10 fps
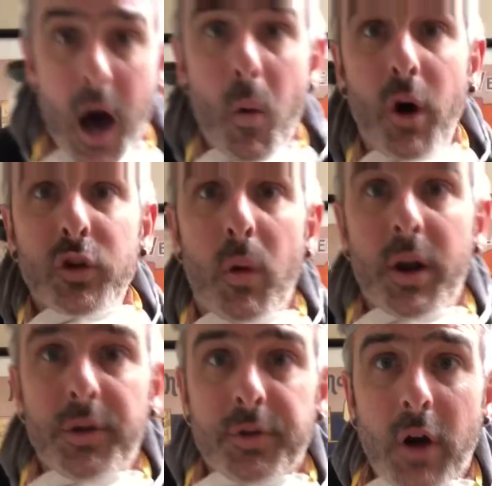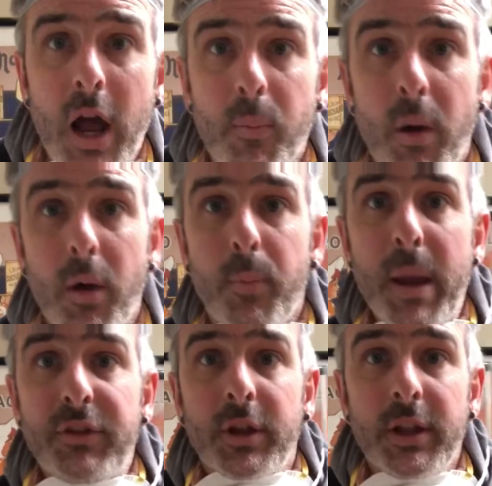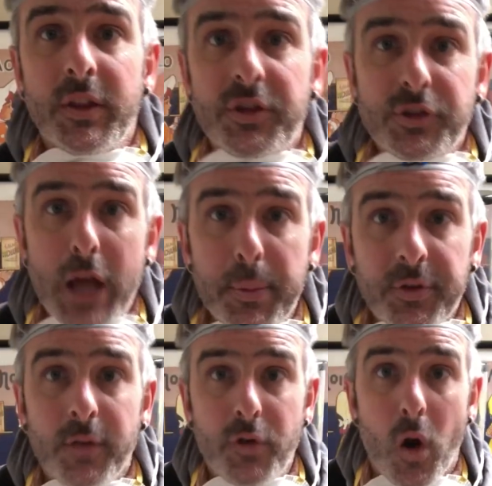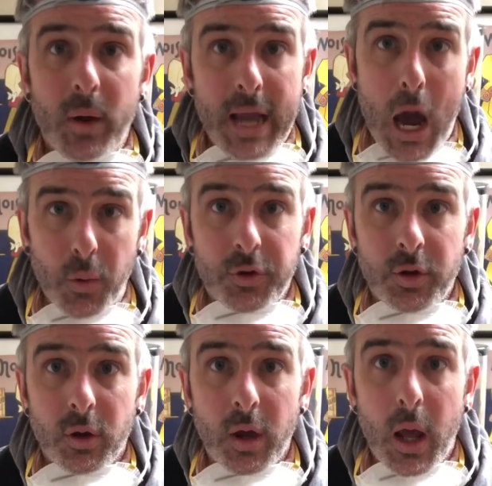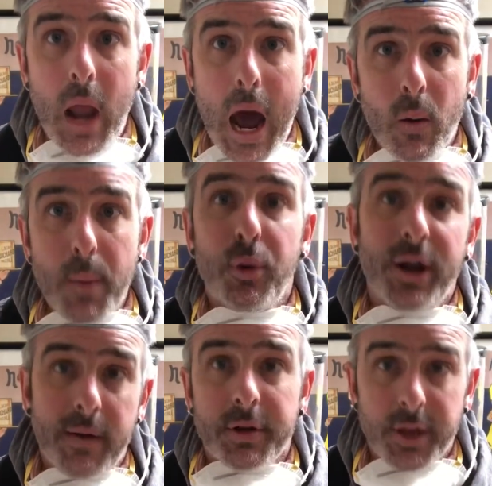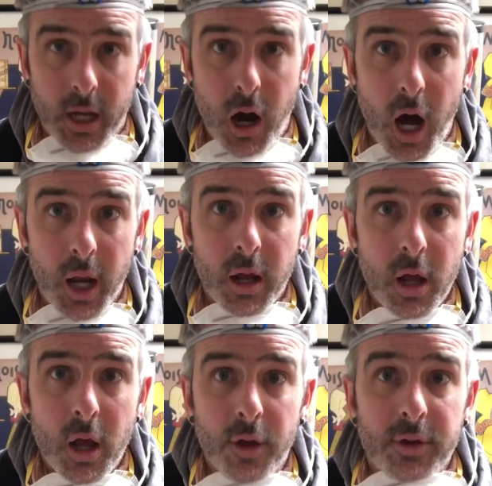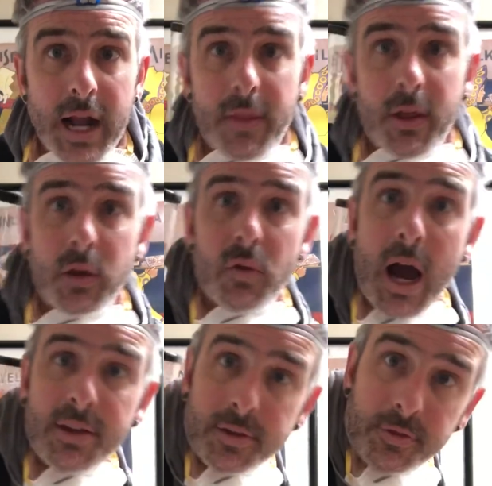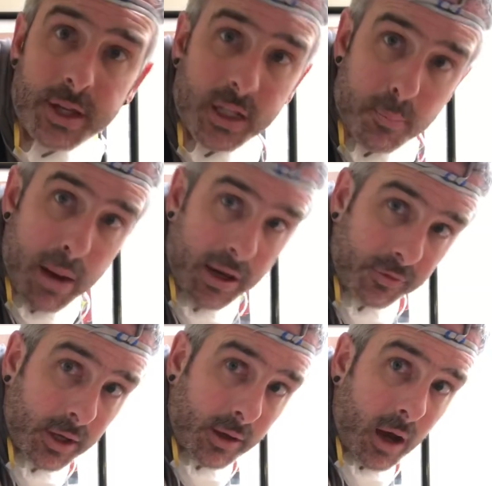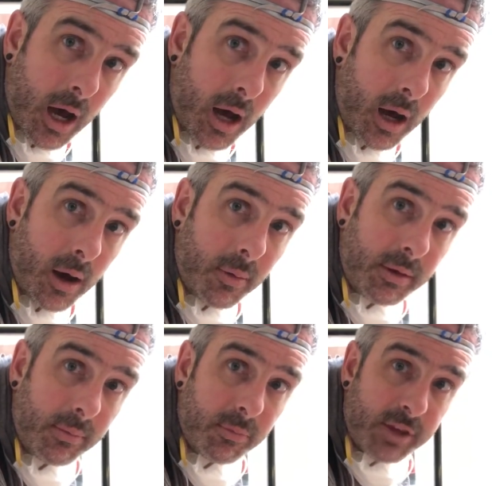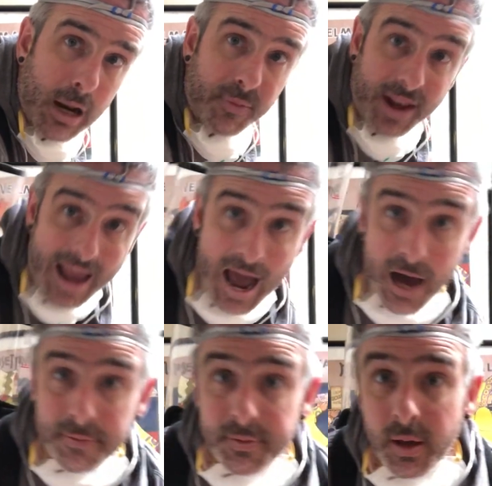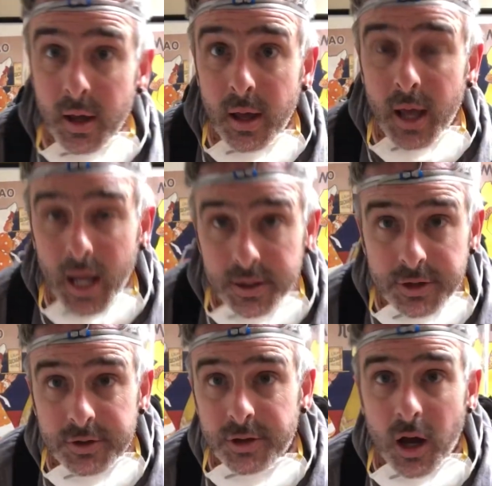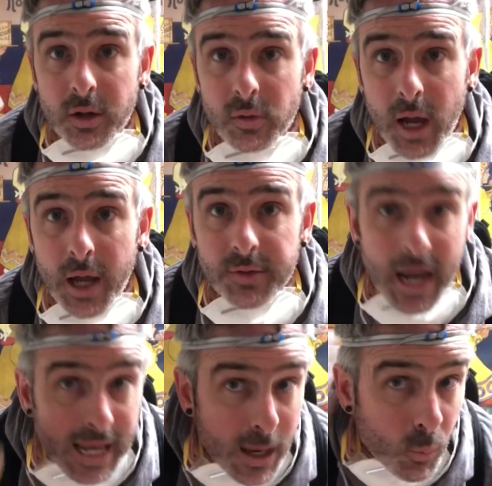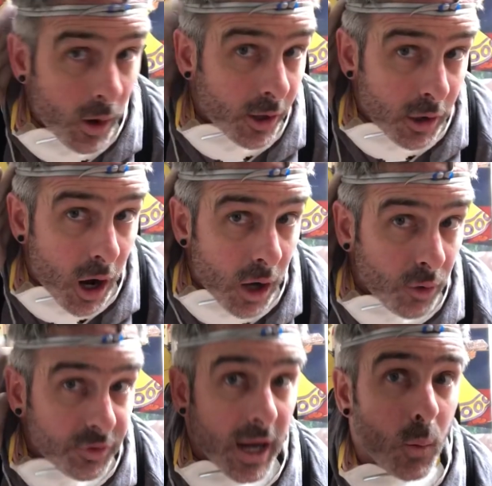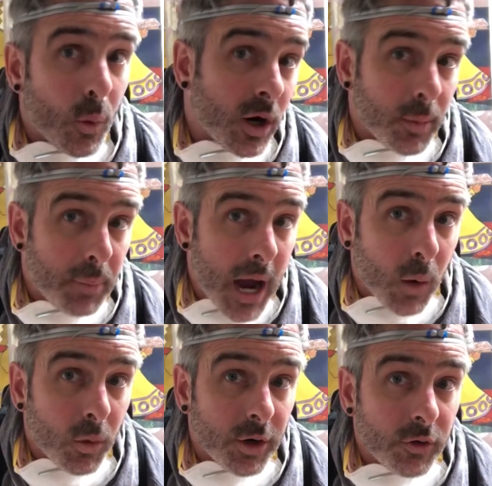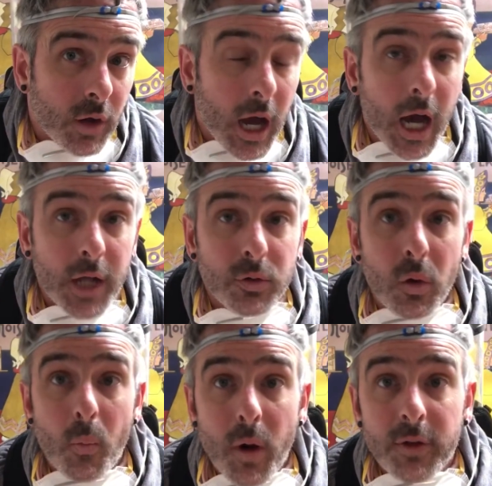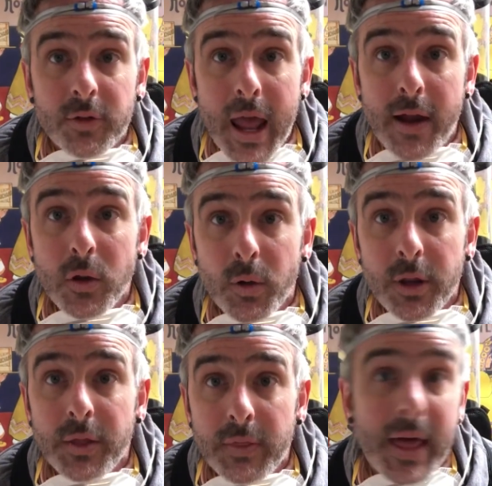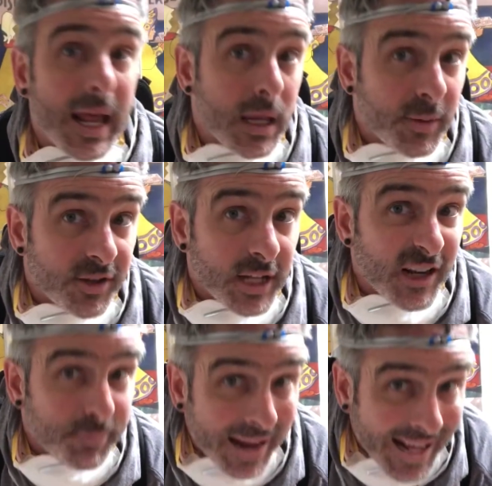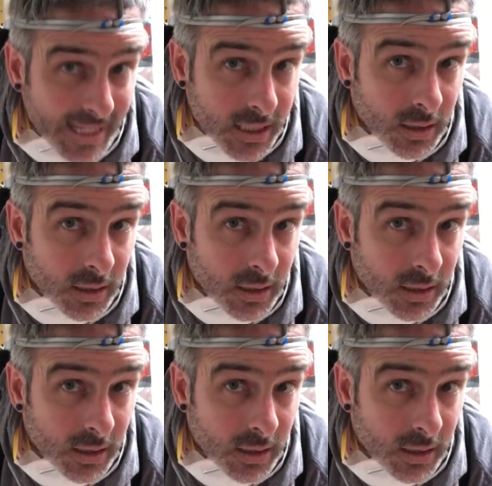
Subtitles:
also want to describe basically the steps of going out and how I put everything on. So now that you guys have seen the basic setup that I have, and just to tell you guys, I am wearing goggles, I am wearing them backwards. I don't want anyone to think that I am in a state of panic.